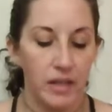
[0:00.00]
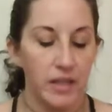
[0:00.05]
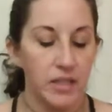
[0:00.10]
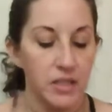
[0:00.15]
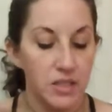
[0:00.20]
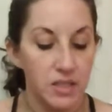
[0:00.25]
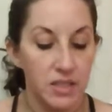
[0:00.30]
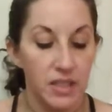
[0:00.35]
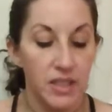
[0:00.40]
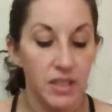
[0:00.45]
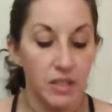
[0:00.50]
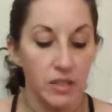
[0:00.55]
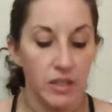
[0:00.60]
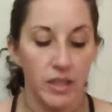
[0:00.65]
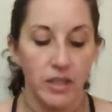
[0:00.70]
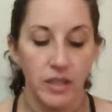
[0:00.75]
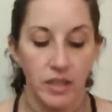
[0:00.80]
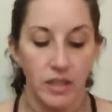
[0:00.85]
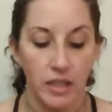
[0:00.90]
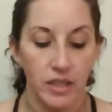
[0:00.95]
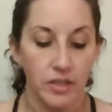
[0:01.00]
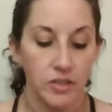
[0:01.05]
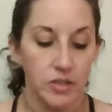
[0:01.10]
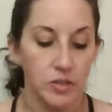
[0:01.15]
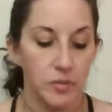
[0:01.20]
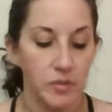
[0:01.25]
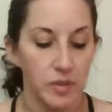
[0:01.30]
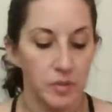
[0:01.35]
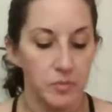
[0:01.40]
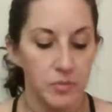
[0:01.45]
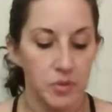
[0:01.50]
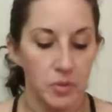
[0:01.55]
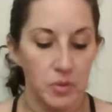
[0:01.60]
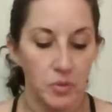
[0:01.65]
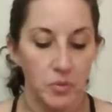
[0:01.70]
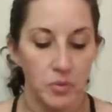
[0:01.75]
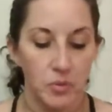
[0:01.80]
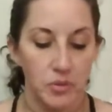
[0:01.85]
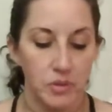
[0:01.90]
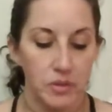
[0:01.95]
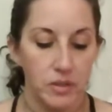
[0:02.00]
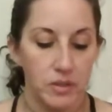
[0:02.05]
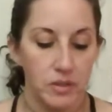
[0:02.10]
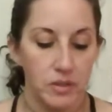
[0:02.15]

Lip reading: I just hear it and I do what I'm told.